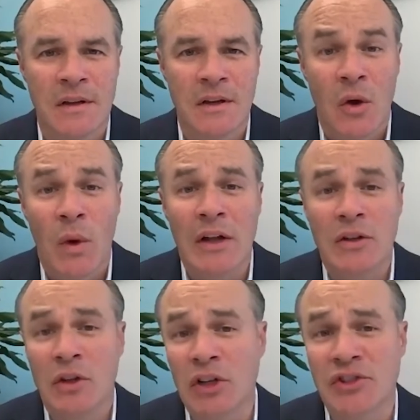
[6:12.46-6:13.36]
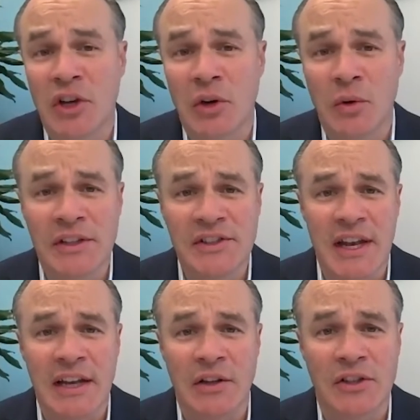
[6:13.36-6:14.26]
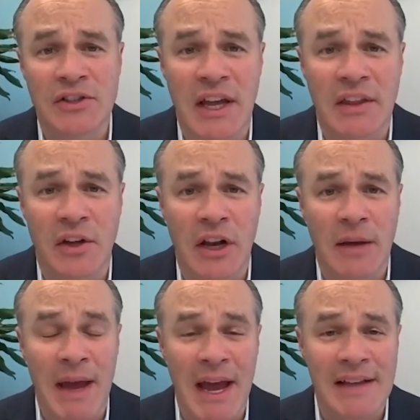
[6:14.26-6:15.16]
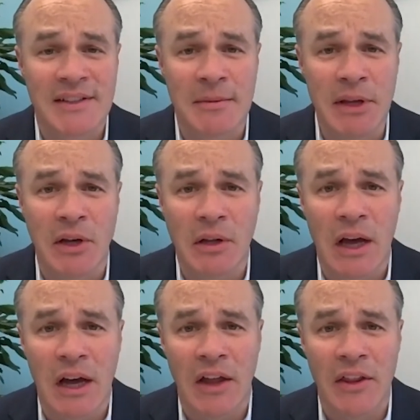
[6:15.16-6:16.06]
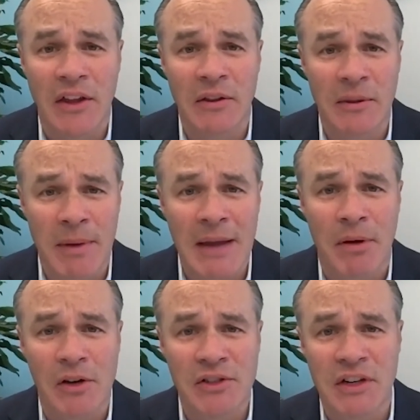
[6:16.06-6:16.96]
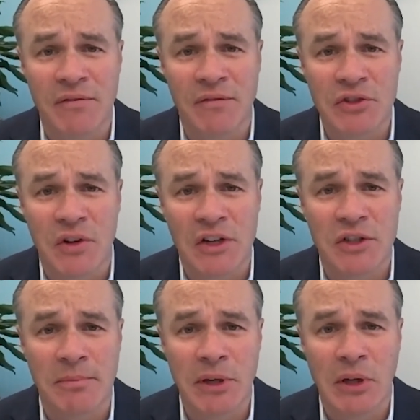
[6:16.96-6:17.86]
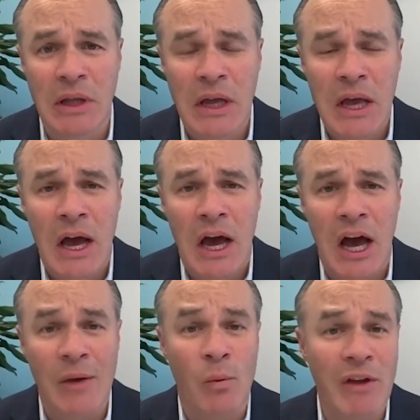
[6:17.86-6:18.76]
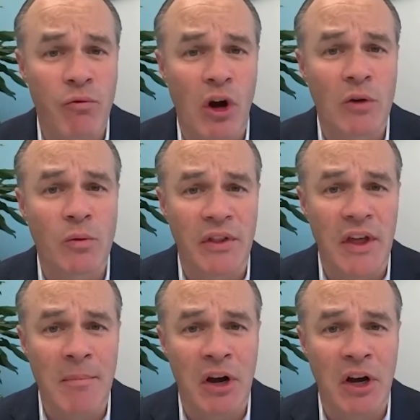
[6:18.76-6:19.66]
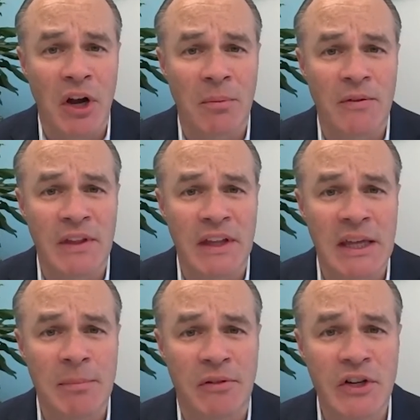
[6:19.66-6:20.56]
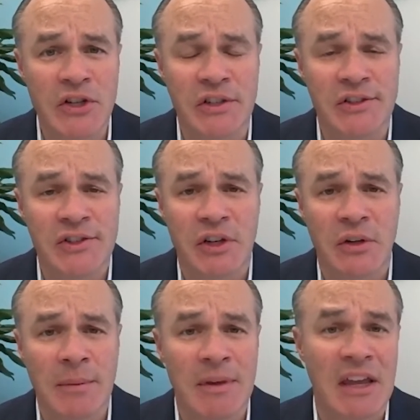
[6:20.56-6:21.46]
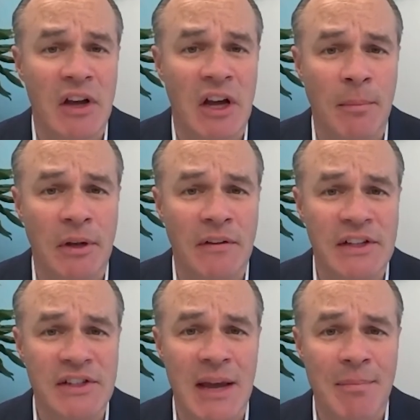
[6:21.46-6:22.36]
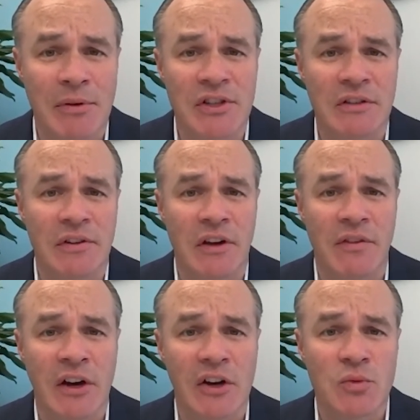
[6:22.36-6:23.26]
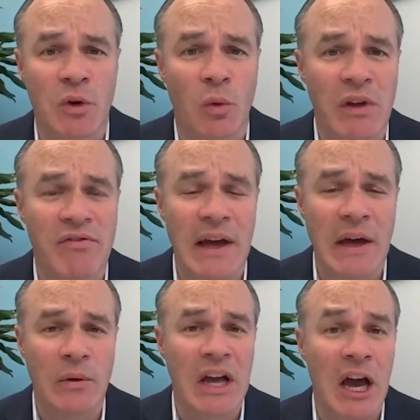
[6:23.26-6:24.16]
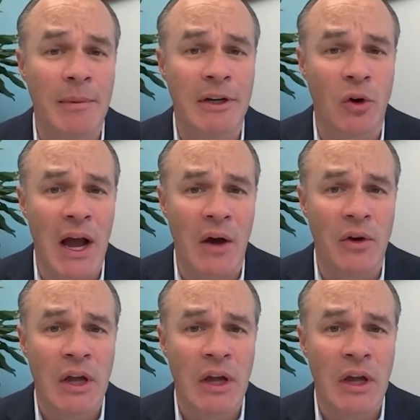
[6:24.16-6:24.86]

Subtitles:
Well, look, so the Senate looks like they're going to pass the bill, the bipartisan infrastructure bill, and we've worked with them on a number of the key provisions. So let me give you a couple of examples of areas where we found common ground